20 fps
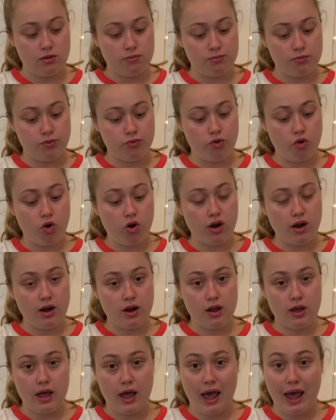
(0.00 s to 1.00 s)
before
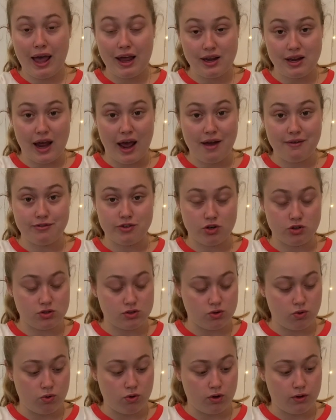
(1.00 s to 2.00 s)
and after
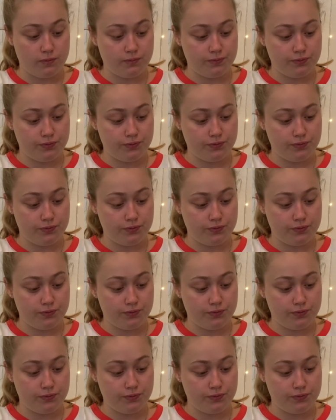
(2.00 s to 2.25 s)
school.